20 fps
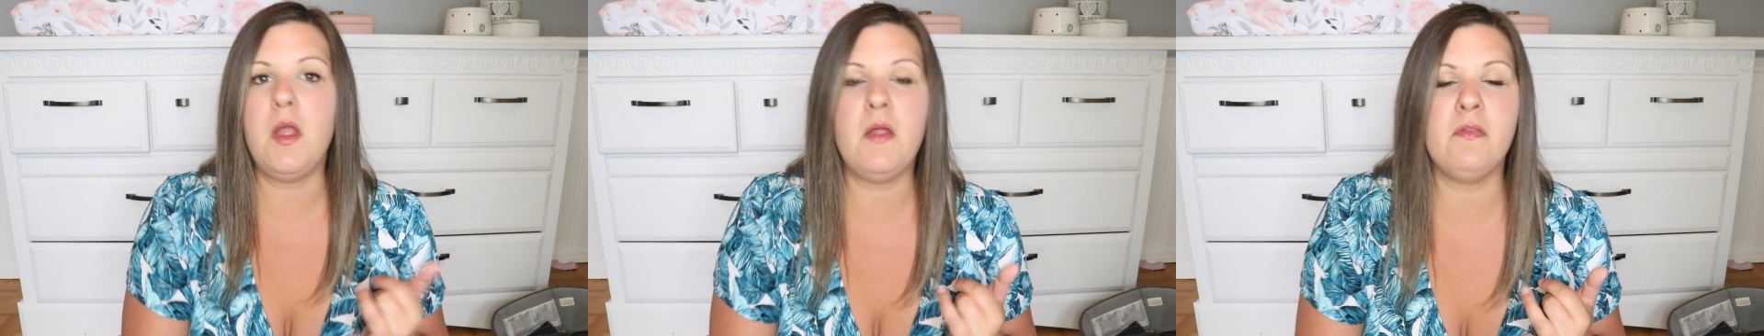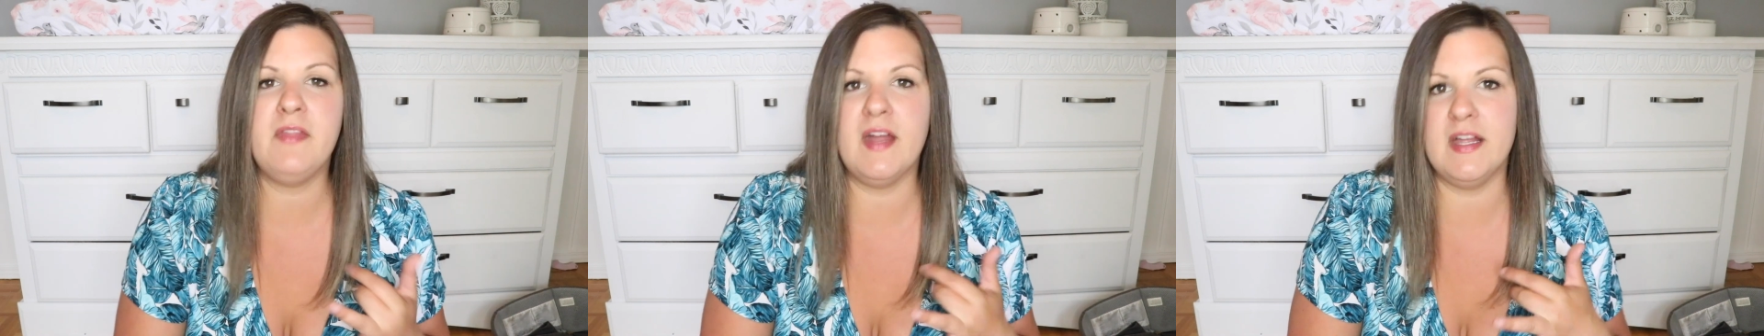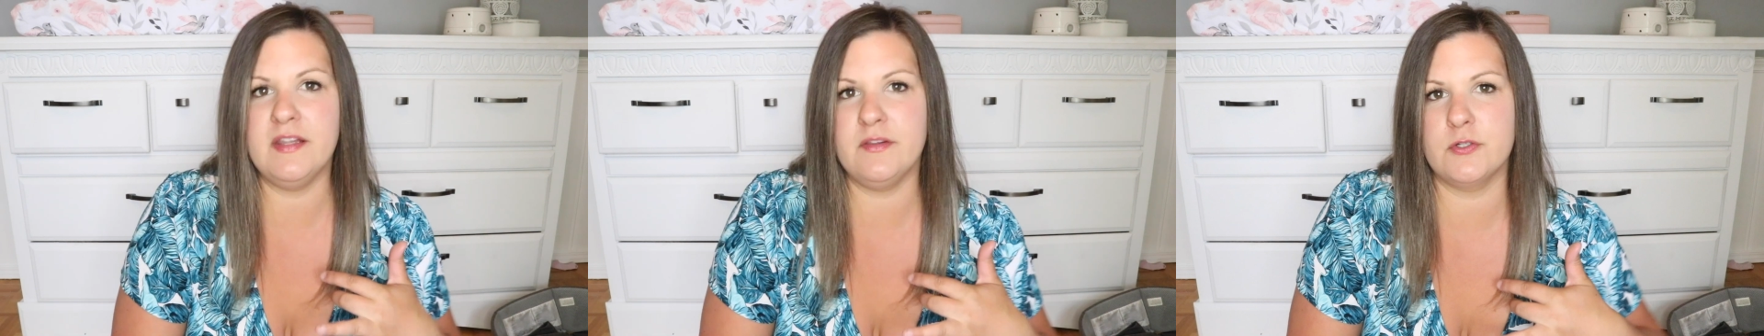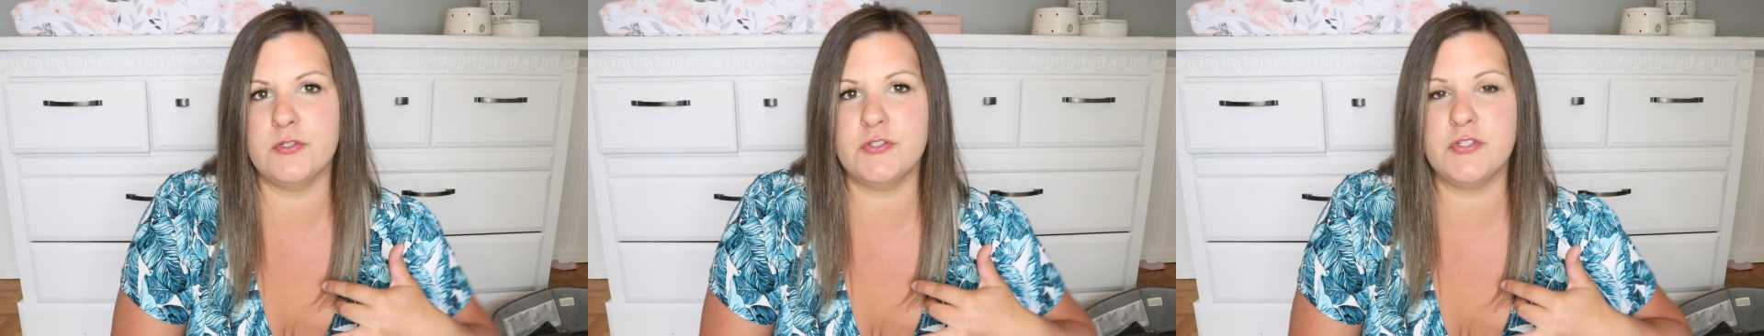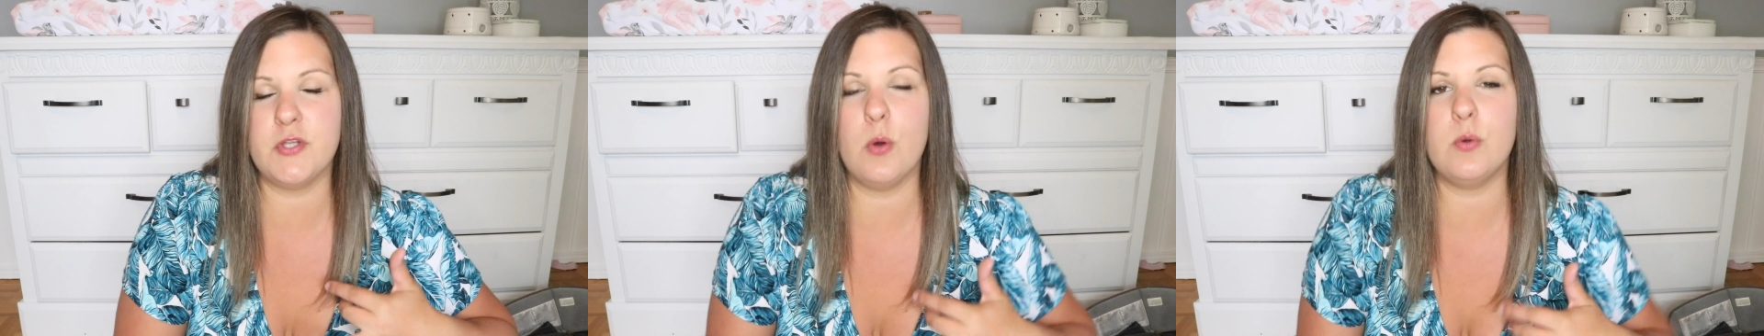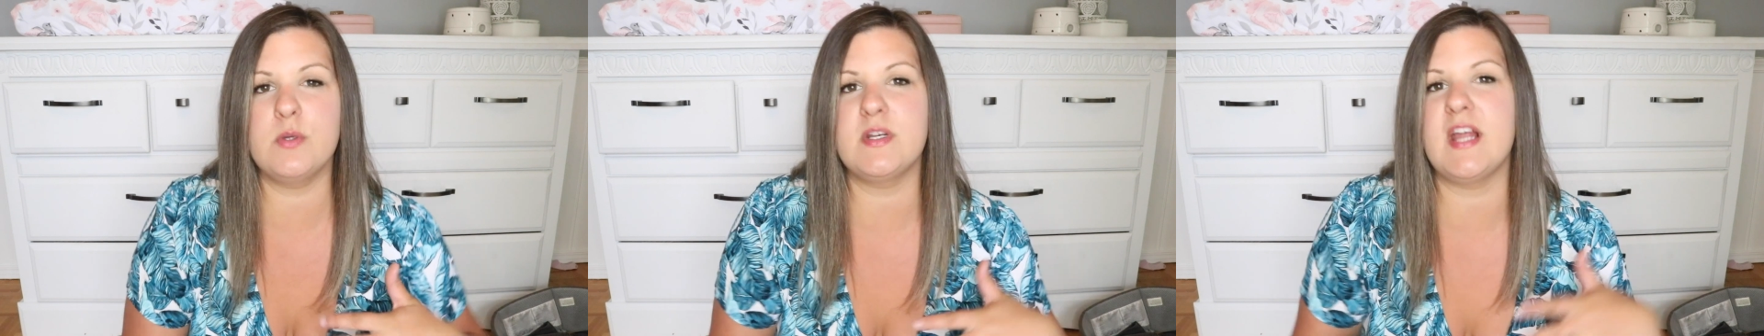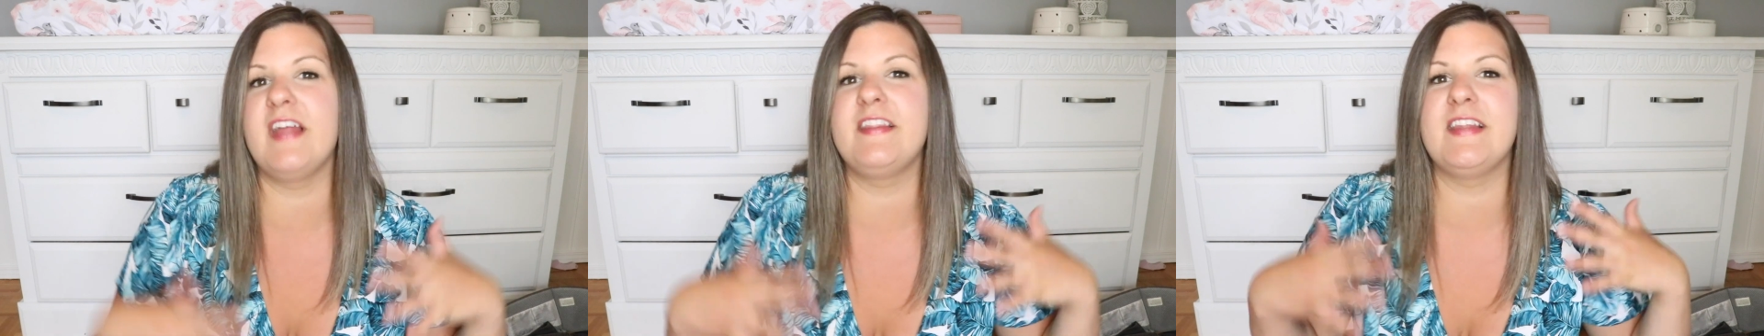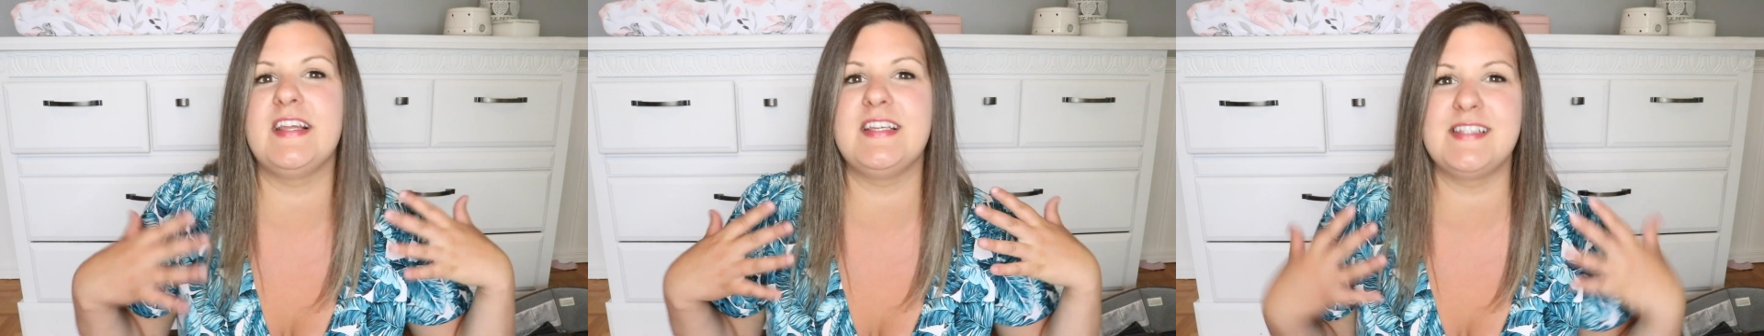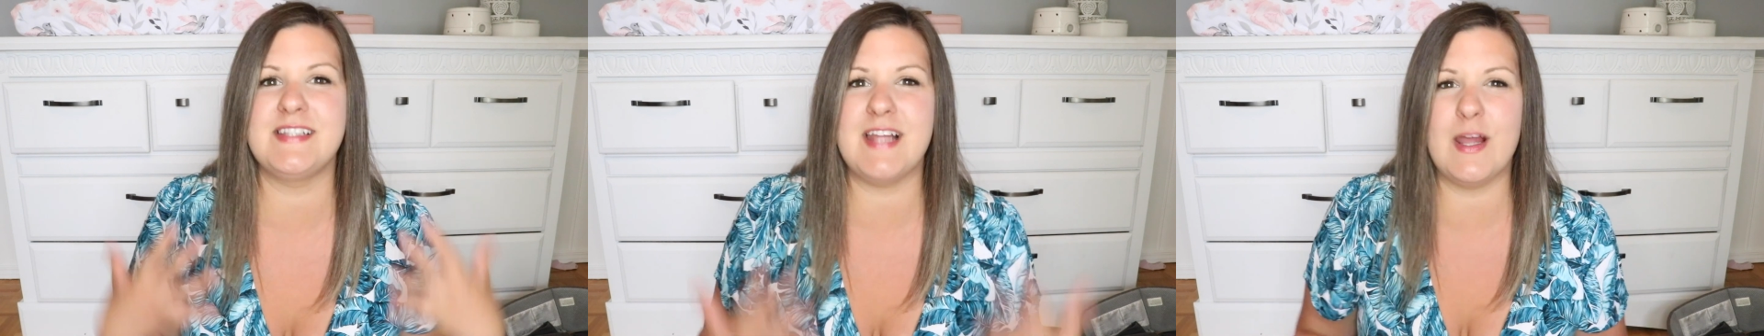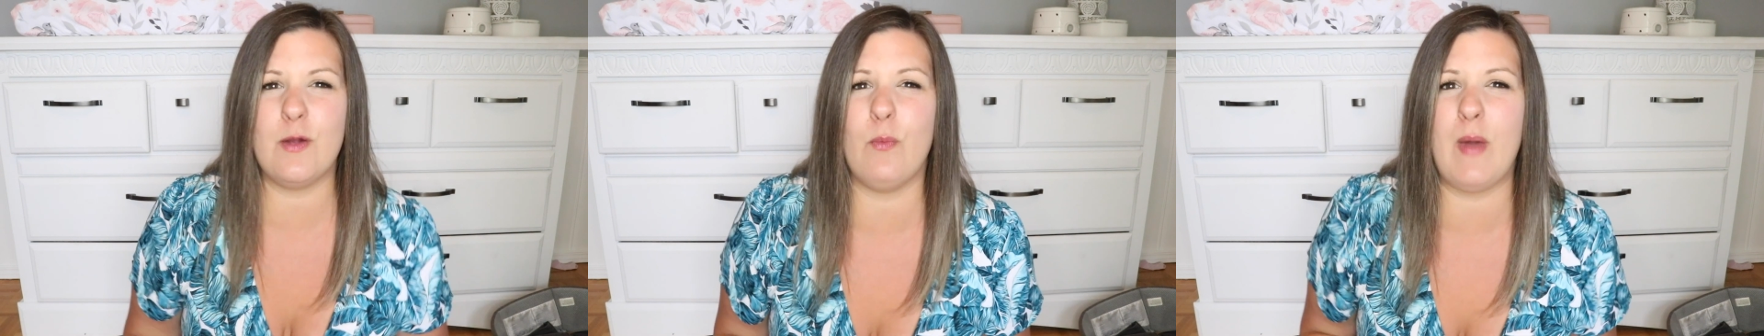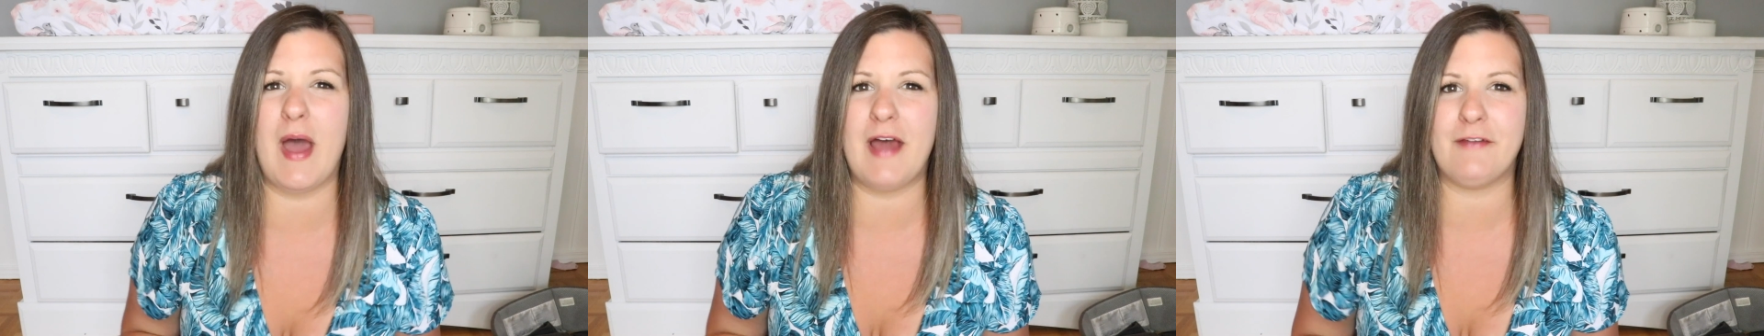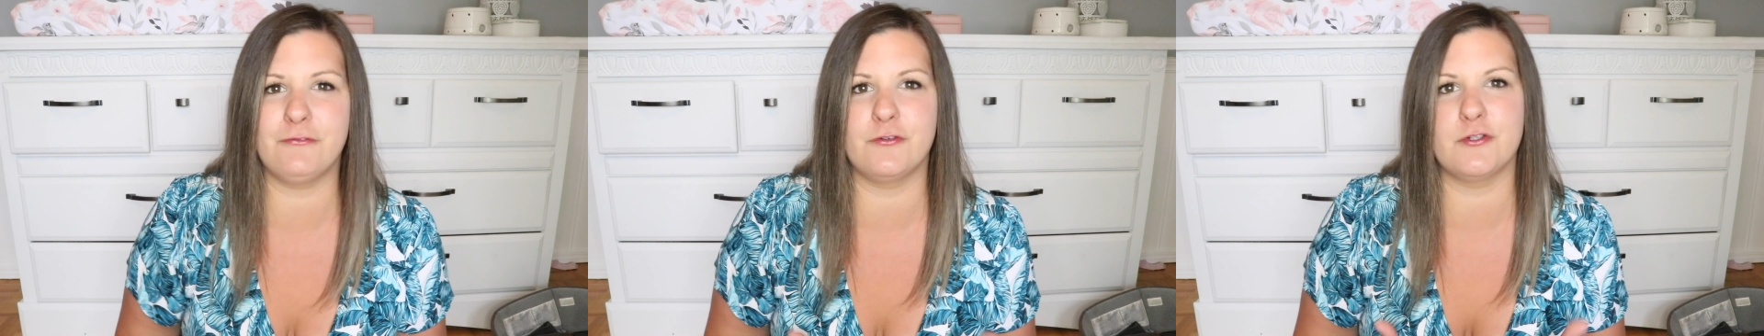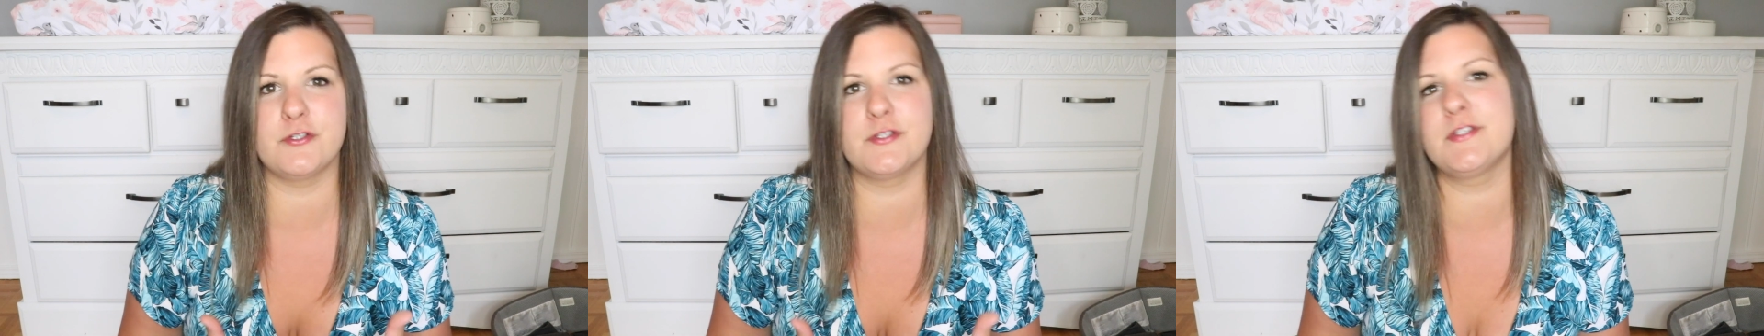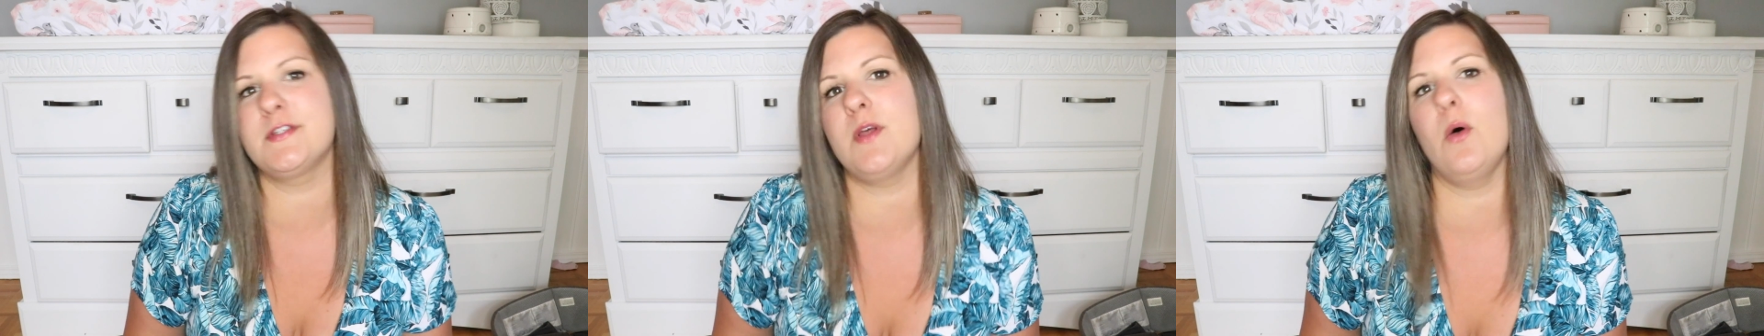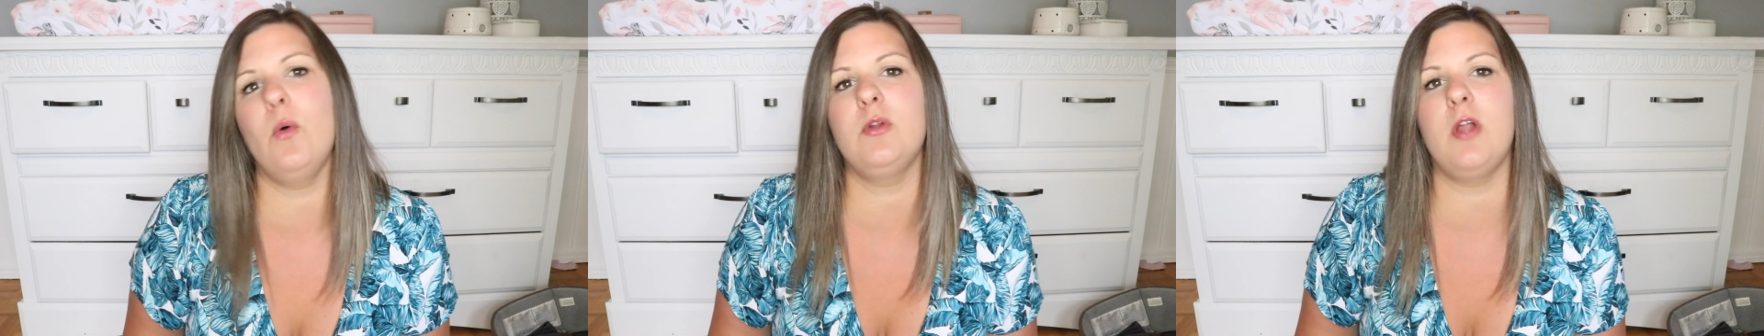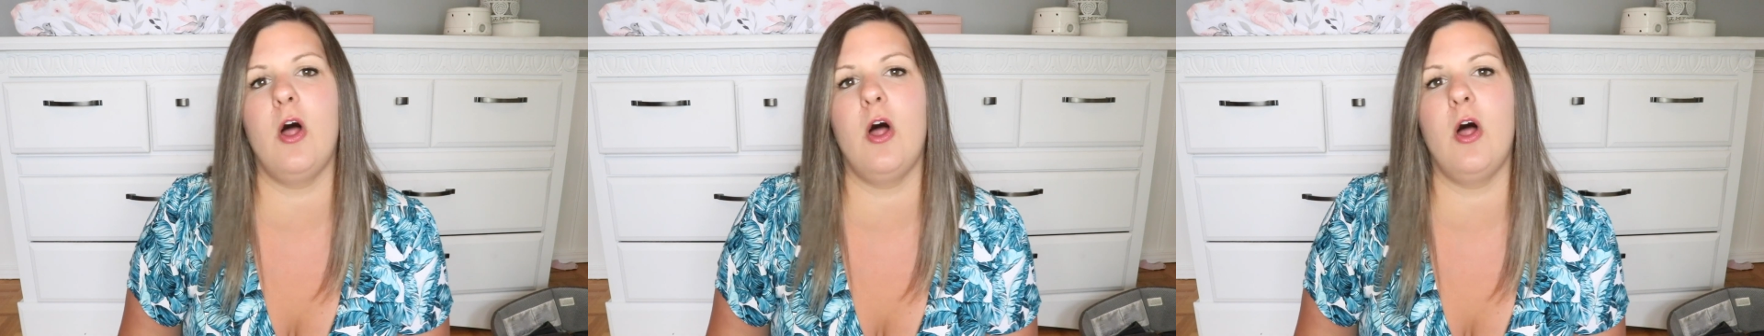then they're soaked and they stay wet for so